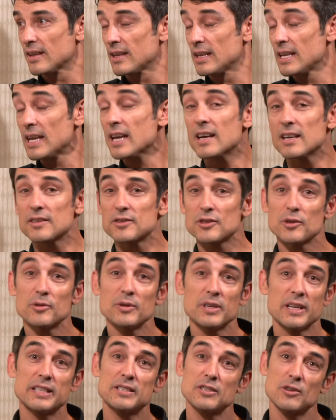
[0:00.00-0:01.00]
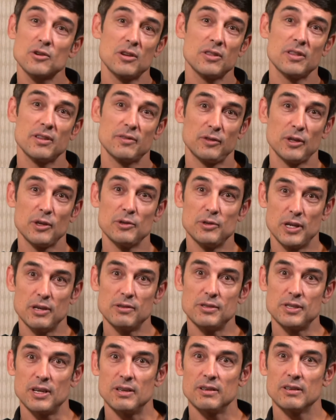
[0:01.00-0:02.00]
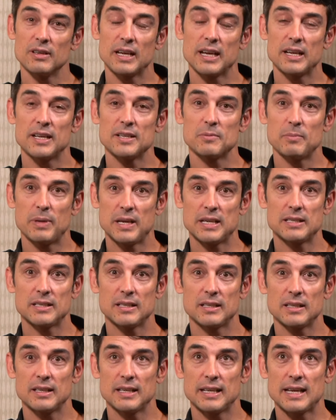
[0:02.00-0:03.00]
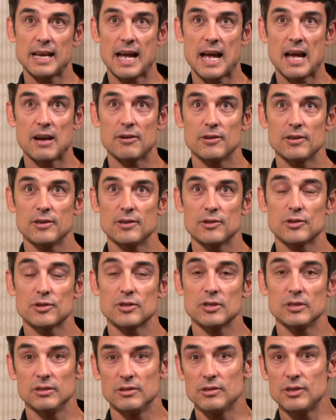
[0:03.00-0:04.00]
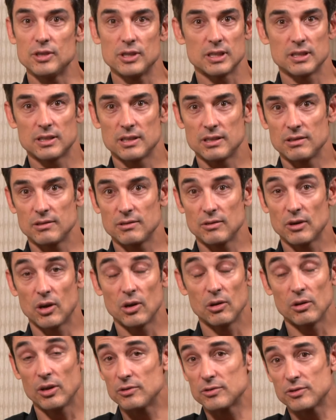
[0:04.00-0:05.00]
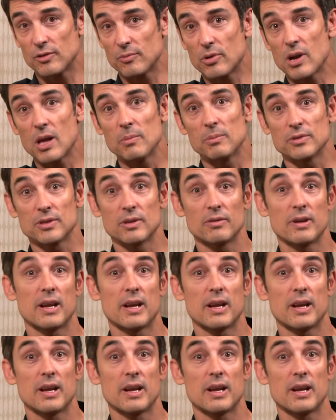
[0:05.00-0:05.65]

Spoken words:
Yeah, so it's called the Flow Dojo, and it's basically our solution to a whole host of problems